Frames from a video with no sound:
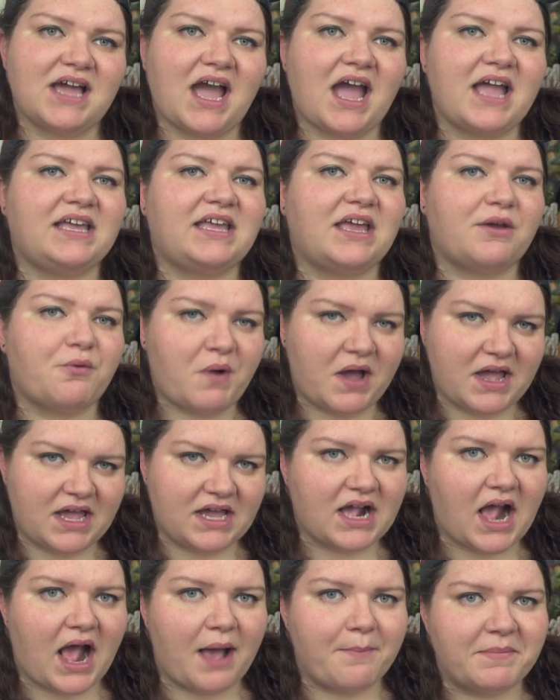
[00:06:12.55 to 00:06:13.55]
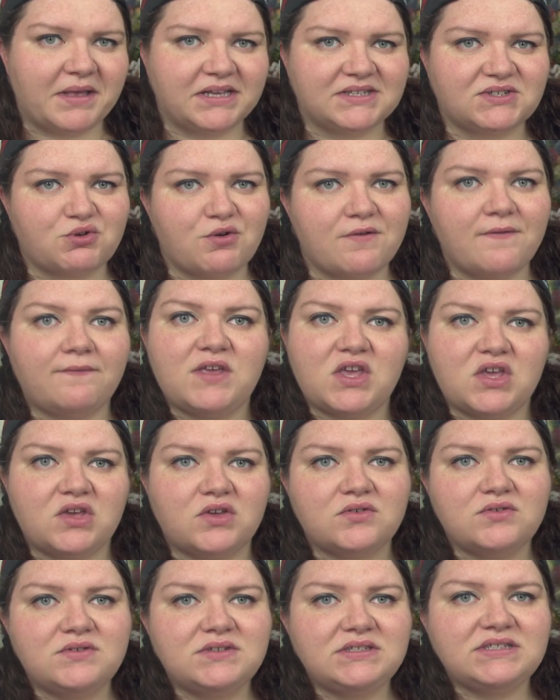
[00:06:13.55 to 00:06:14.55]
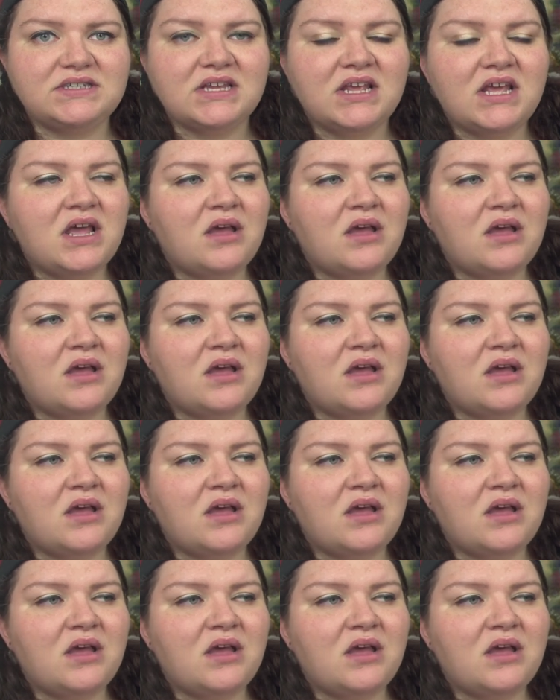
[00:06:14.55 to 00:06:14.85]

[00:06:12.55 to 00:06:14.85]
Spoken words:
I get why it got mixed reviews.